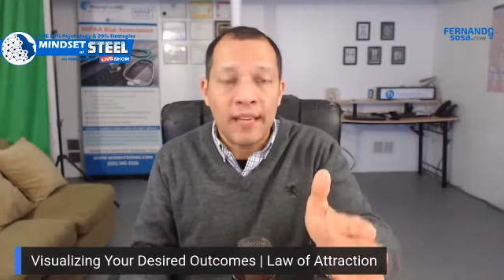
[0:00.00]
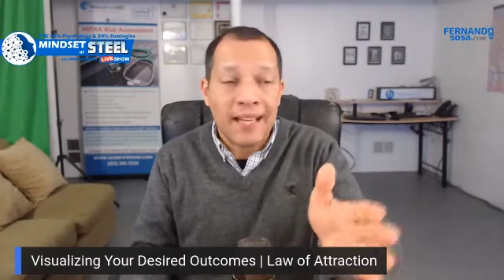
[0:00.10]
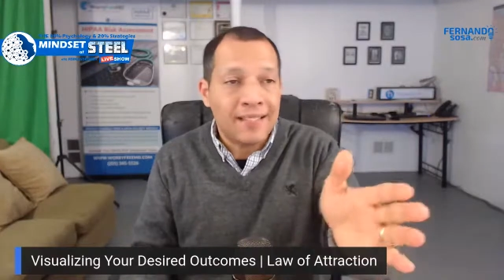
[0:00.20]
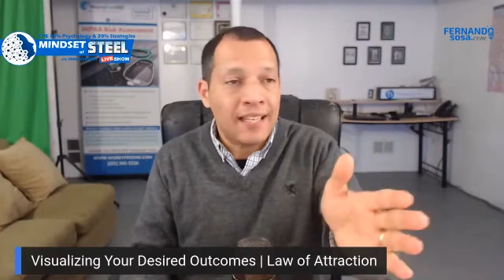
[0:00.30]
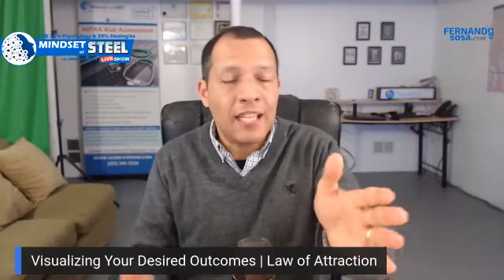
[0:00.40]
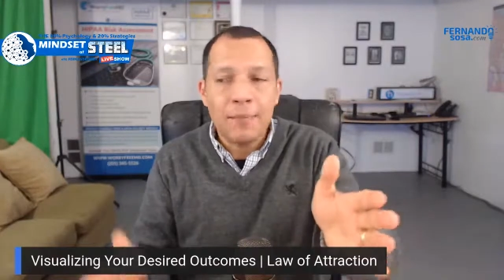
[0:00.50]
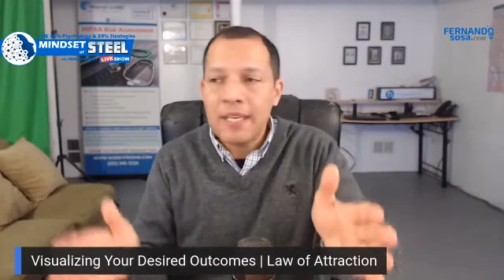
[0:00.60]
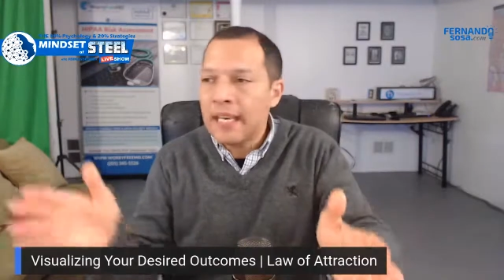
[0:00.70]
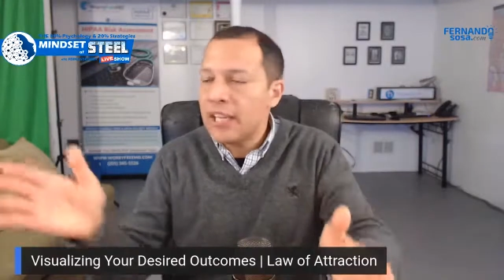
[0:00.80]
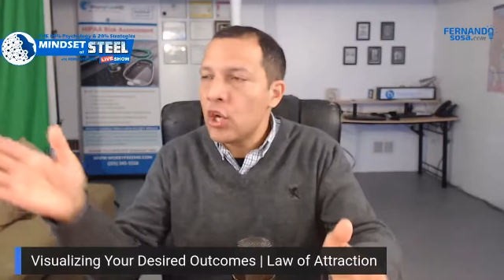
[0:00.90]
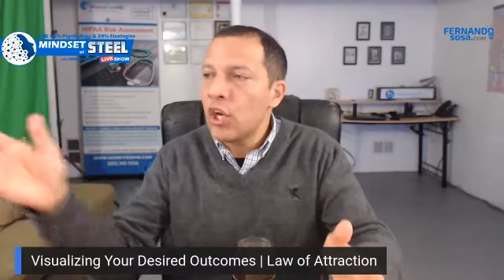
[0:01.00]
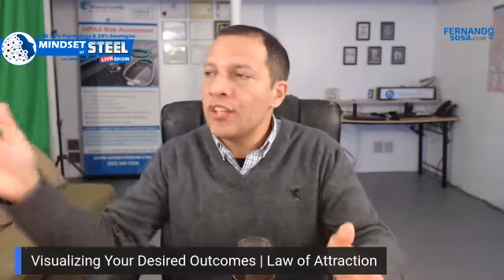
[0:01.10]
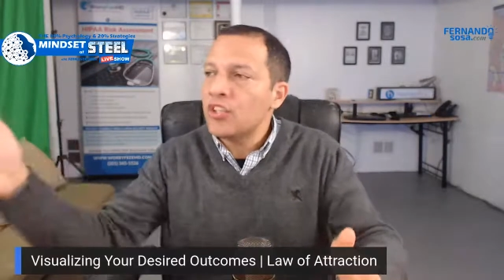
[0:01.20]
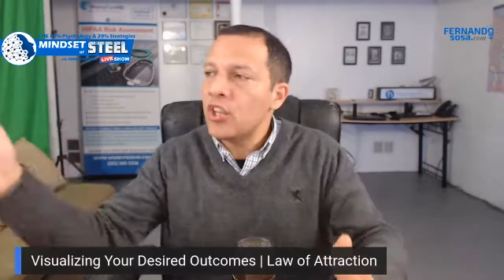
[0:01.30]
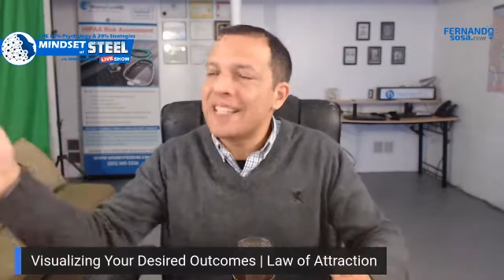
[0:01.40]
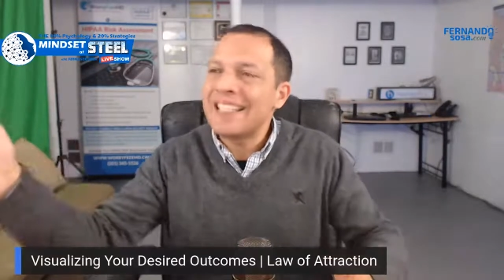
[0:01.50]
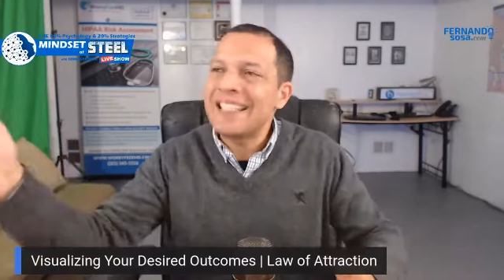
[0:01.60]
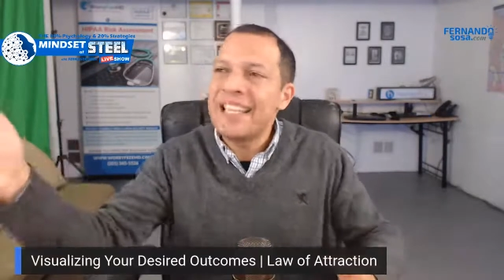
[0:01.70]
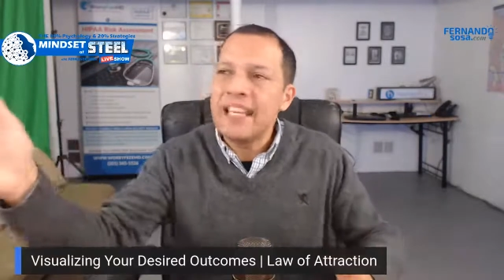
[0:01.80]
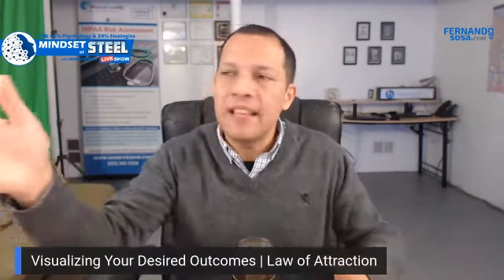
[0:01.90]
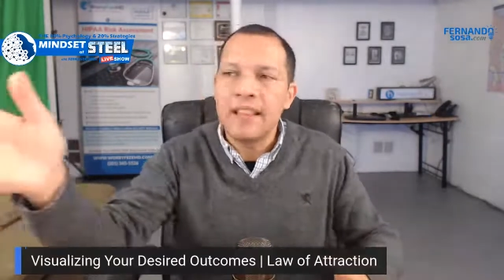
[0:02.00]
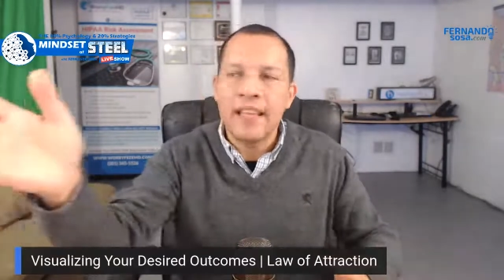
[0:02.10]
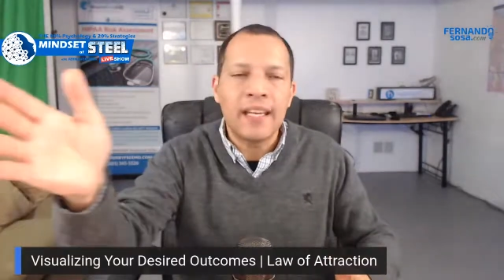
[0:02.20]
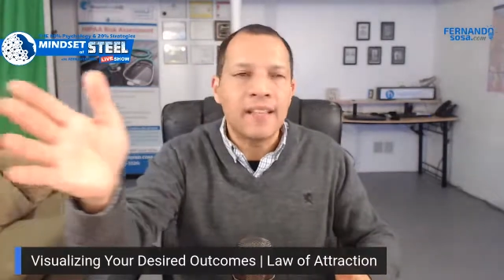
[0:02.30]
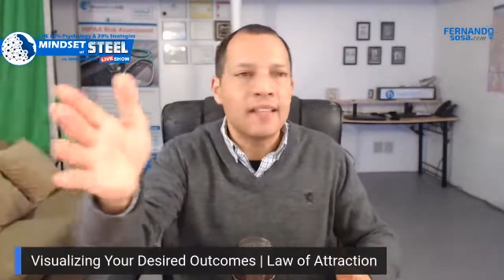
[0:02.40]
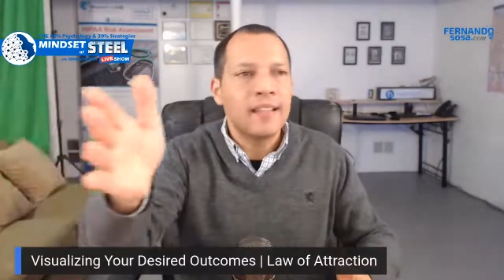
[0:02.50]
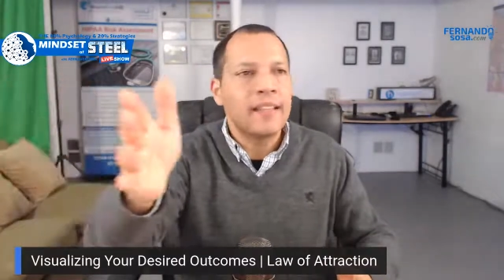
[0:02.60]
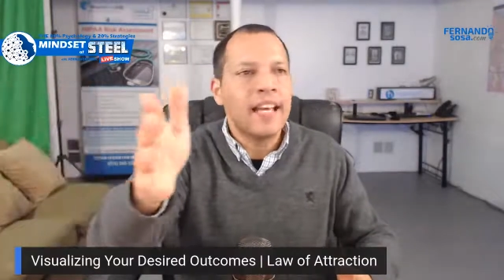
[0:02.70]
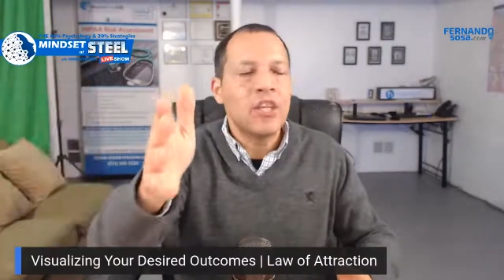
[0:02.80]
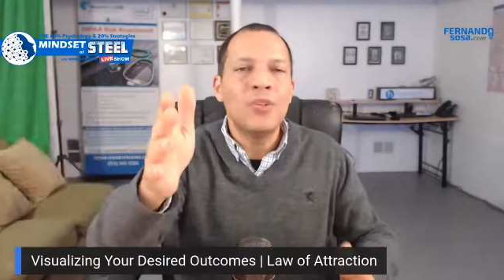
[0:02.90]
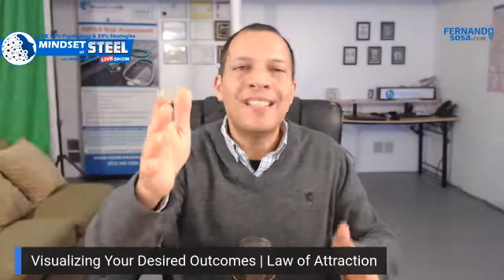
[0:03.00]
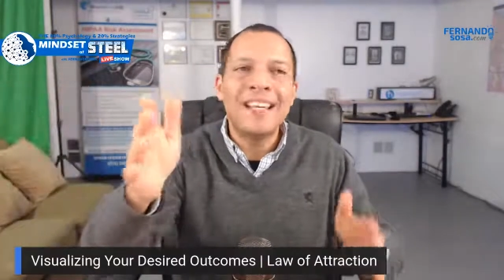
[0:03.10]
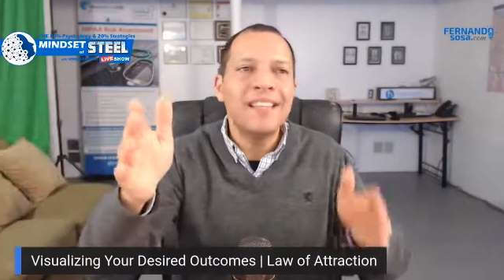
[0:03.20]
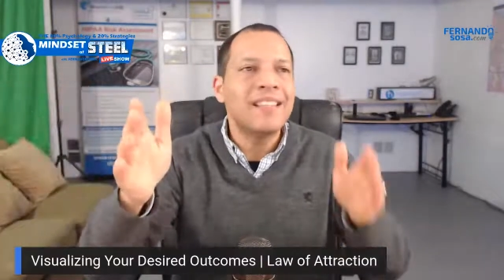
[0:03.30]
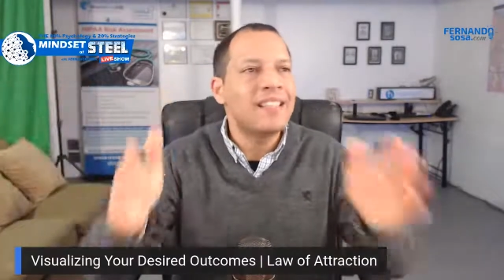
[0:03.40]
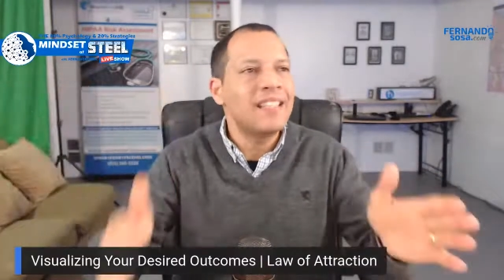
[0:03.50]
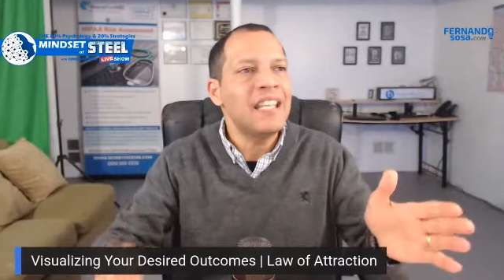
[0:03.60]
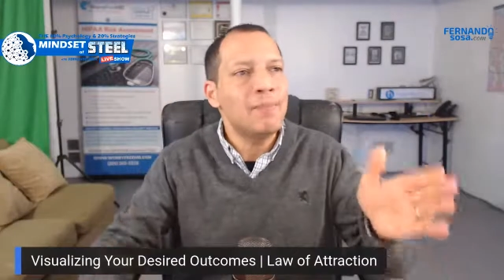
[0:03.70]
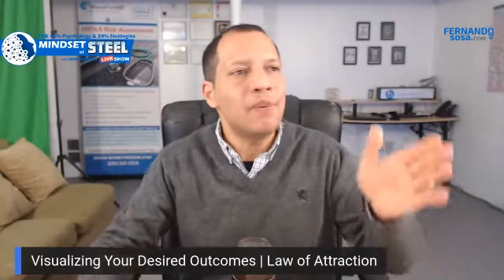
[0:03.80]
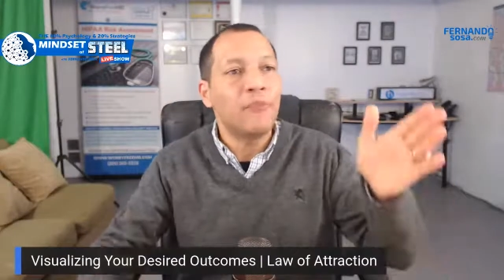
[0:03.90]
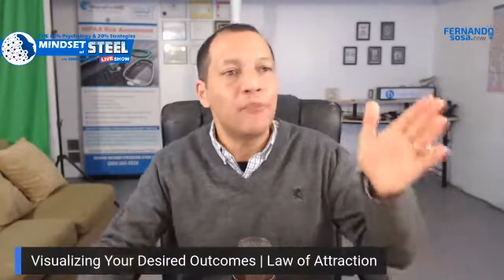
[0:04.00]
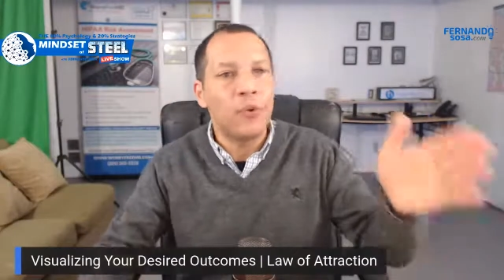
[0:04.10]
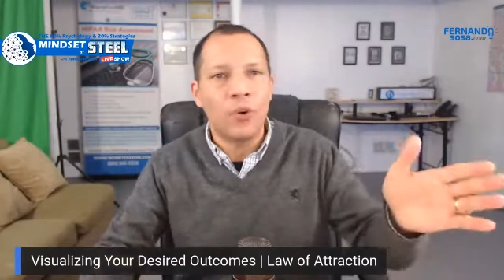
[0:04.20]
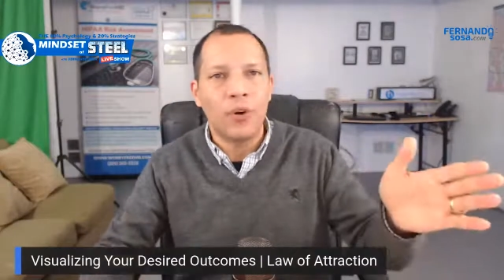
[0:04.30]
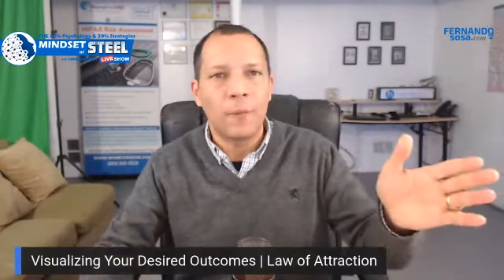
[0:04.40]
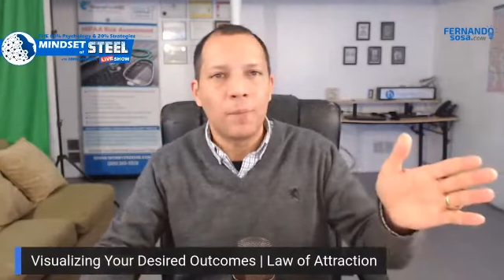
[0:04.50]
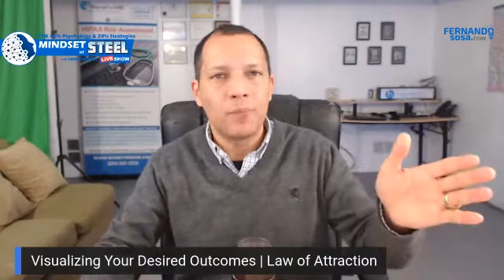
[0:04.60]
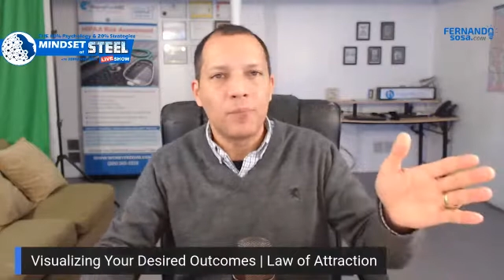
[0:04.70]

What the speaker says: Like I said at the beginning, you're going to start seeing things that you didn't see before.